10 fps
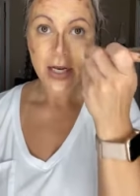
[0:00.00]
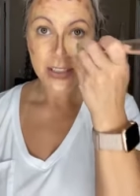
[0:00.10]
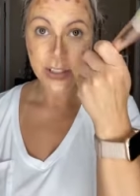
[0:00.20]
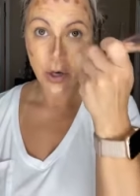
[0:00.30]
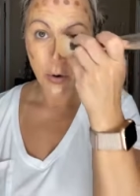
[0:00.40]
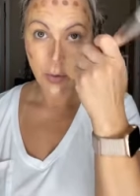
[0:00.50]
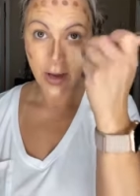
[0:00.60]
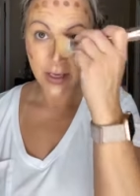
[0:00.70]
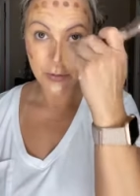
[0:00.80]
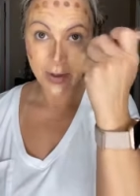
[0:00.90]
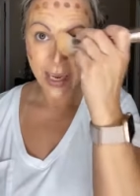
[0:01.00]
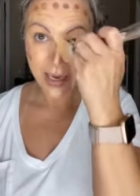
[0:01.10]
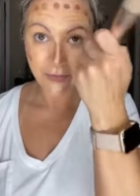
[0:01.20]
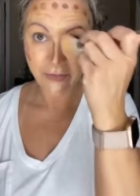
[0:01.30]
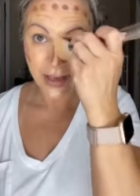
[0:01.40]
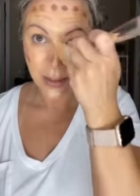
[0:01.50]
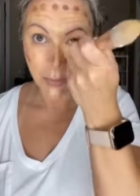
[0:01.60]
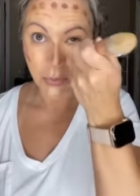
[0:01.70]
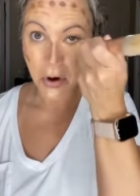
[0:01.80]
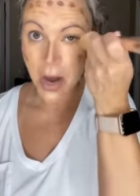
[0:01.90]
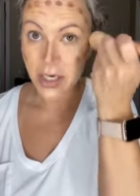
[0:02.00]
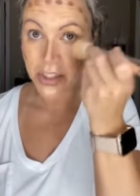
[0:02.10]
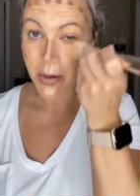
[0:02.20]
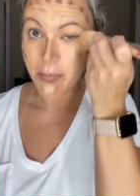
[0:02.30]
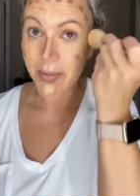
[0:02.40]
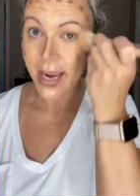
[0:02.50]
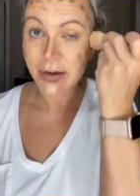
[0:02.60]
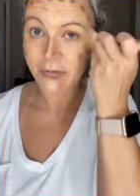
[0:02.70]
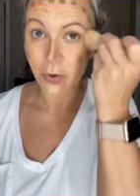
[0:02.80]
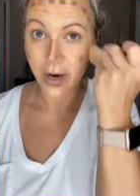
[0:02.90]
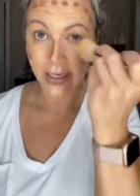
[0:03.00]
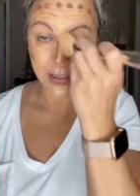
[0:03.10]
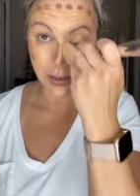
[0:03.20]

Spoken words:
So you can't find a brush made for it.